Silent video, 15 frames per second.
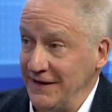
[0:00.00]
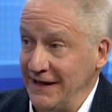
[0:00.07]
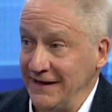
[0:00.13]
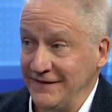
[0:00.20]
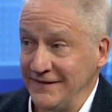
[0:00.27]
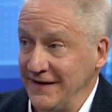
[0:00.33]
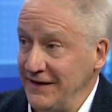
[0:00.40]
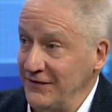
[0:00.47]

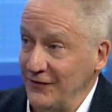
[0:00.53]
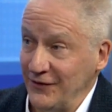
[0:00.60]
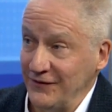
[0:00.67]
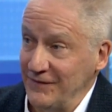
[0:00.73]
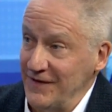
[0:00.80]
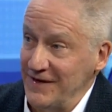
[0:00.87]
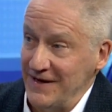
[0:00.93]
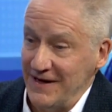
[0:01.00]
It's either
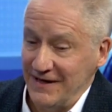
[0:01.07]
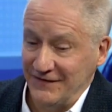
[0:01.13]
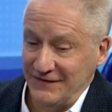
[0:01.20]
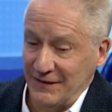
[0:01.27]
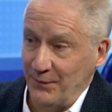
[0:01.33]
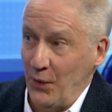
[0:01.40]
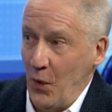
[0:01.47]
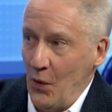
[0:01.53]

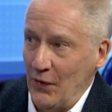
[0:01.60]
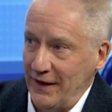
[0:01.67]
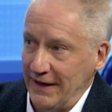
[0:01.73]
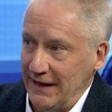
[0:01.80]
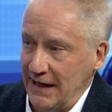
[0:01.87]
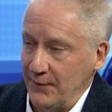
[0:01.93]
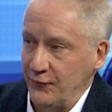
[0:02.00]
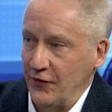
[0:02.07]

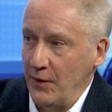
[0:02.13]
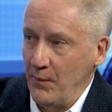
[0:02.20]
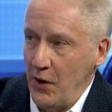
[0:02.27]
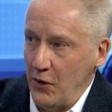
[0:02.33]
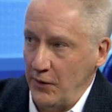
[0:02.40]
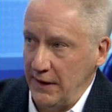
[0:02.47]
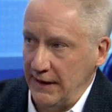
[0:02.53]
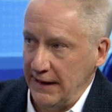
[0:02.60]
supporting it,
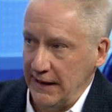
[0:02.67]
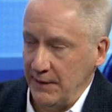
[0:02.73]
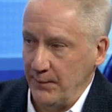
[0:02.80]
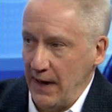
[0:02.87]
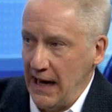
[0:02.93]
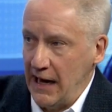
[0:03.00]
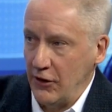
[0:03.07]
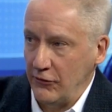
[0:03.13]
promoting it,
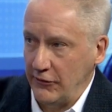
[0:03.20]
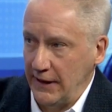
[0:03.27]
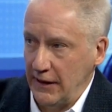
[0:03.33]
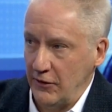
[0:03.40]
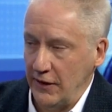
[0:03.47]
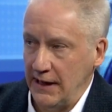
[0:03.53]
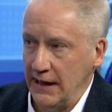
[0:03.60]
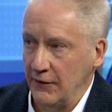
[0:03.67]
empowering
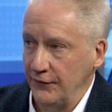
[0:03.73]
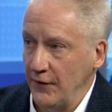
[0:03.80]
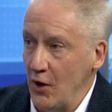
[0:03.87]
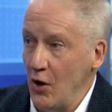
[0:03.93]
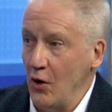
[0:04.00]
our health,